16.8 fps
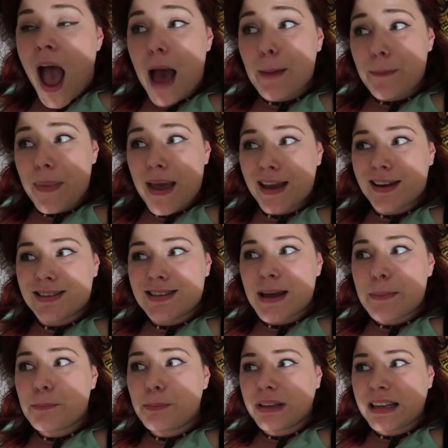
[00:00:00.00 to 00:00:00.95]
I begged
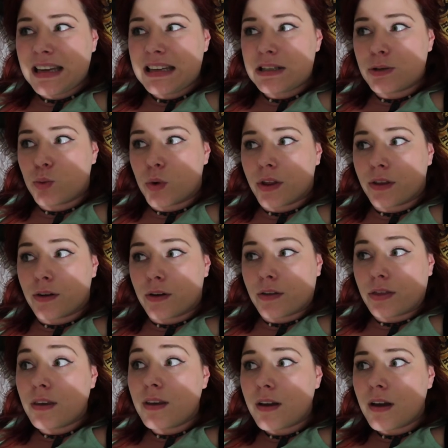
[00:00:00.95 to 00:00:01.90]
and pleaded with
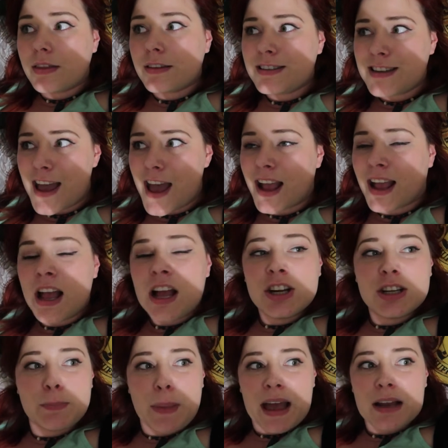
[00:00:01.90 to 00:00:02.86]
her the other day.
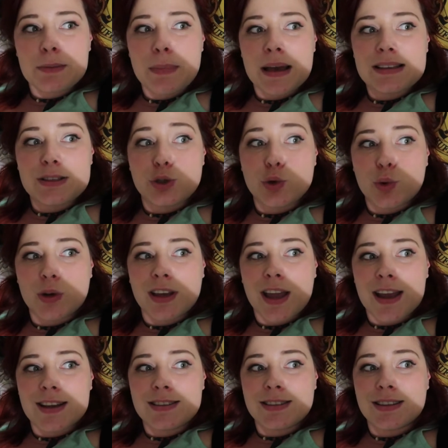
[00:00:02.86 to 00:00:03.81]
She packed my
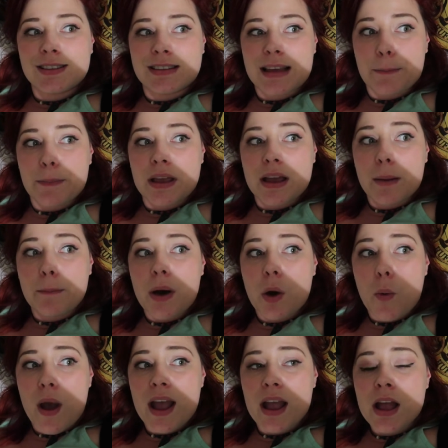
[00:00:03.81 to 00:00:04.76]
suitcase and sent me on
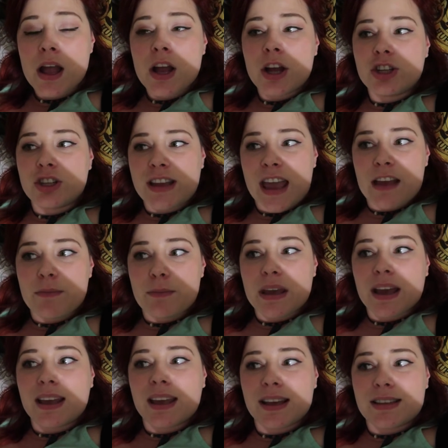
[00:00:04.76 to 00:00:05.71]
my way. She gave me
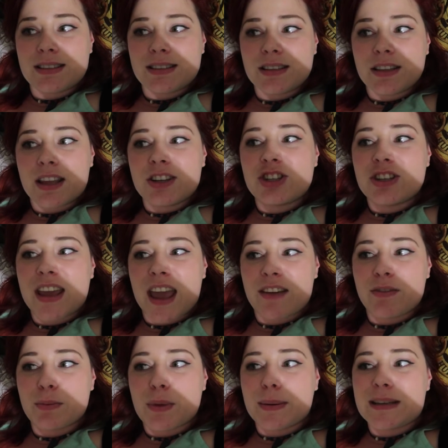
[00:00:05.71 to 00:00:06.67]
a kiss and then she
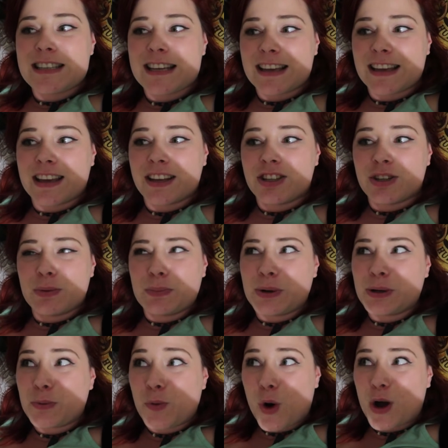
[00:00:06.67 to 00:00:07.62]
gave me my ticket. She
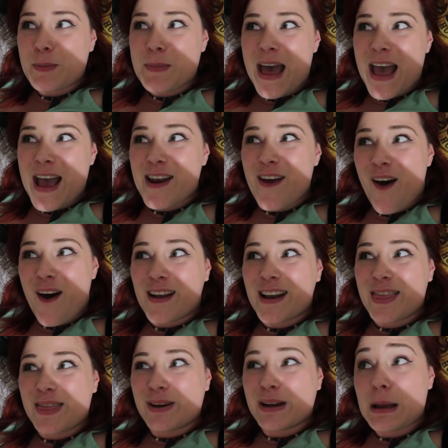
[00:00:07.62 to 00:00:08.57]
put Walkman on
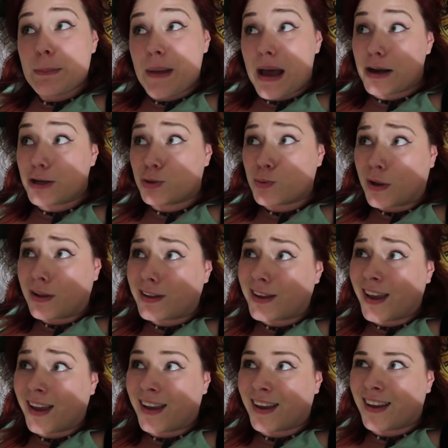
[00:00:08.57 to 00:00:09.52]
and thought I might as well
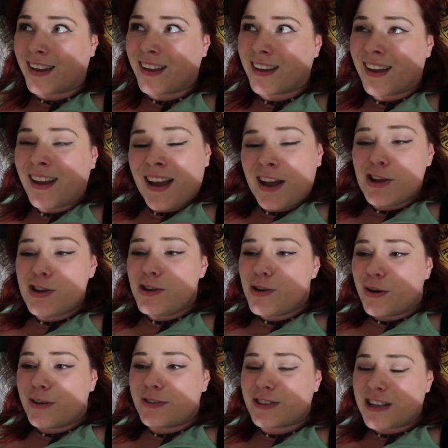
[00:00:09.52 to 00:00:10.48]
kick it.
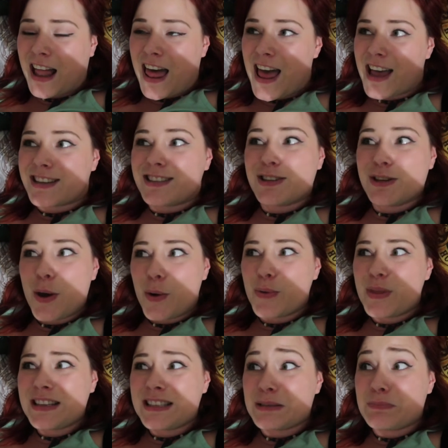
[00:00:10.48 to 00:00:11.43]
Your glass,
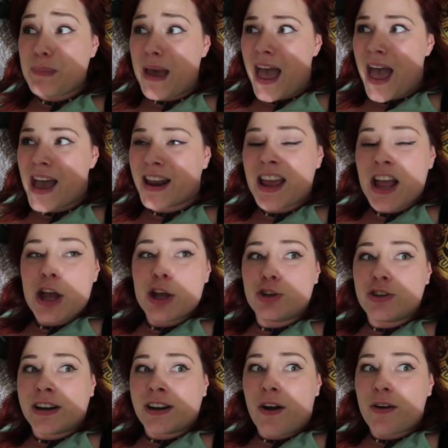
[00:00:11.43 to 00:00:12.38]
yo, this is bad.
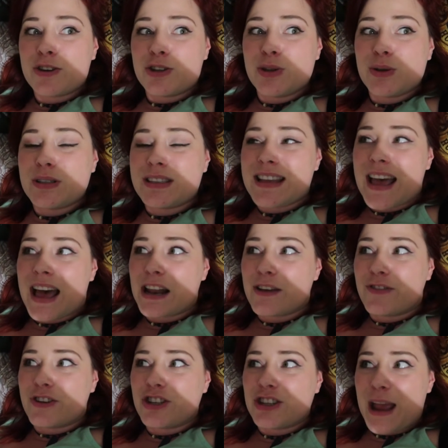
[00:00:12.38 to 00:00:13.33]
Drinking orange juice out
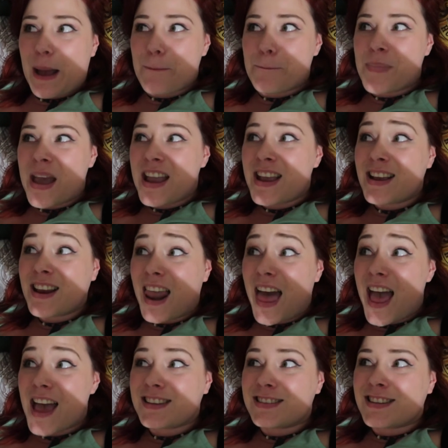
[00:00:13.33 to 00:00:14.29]
of a champagne
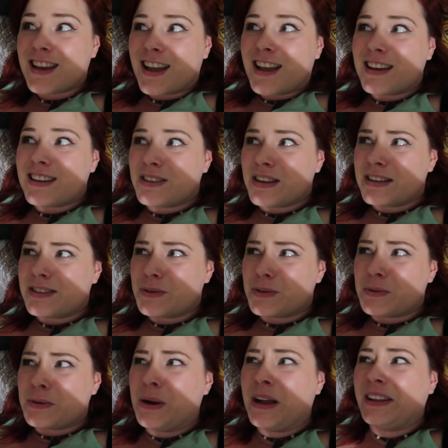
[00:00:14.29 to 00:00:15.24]
glass. Is this
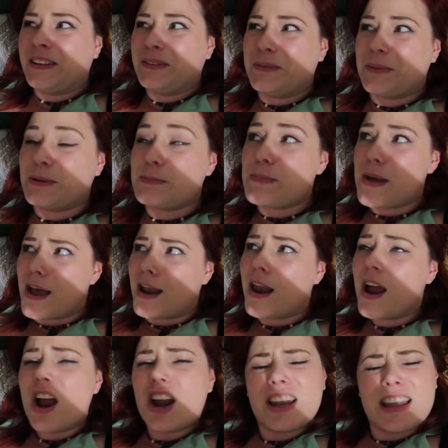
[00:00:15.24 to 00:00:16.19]
the real Bel
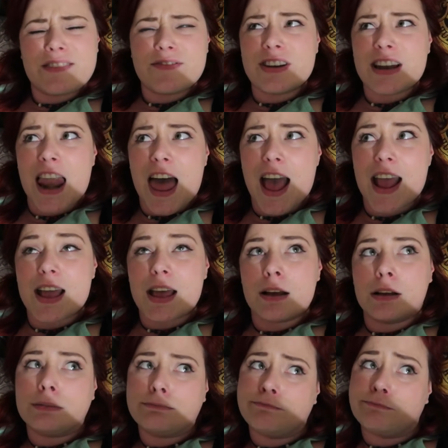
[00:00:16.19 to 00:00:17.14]
Air living
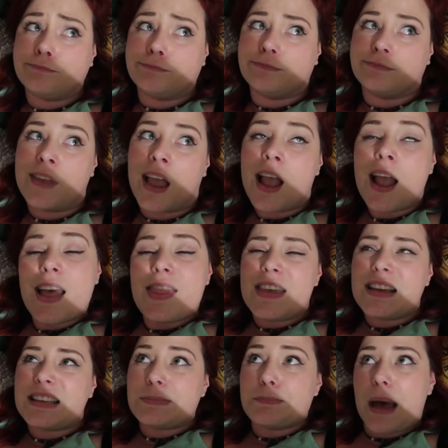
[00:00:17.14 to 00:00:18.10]
like?
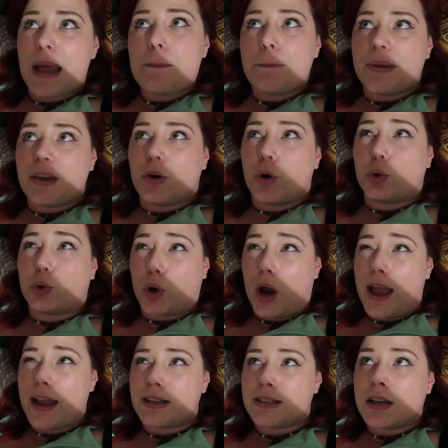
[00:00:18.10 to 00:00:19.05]
This might be
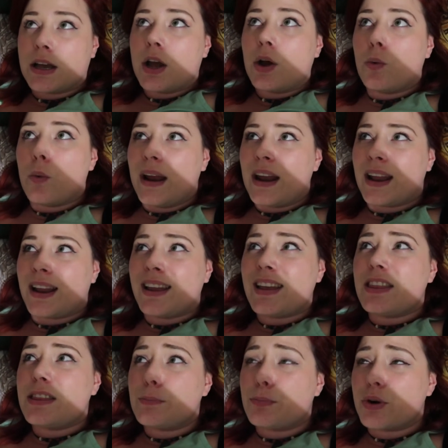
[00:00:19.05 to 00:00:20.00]
alright. Wait a
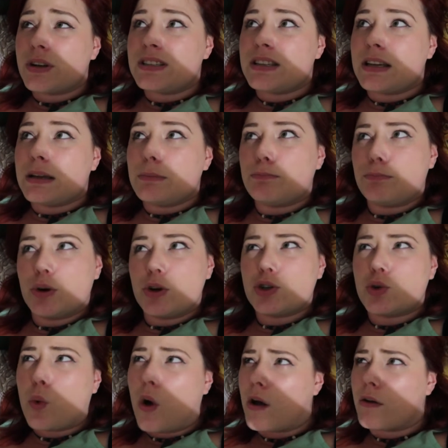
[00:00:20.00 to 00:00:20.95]
heed the prissy
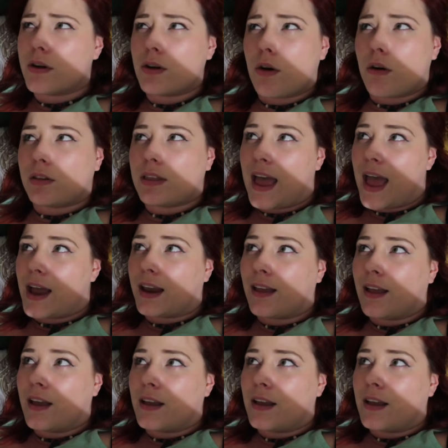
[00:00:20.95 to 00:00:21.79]
bourgeois and all that.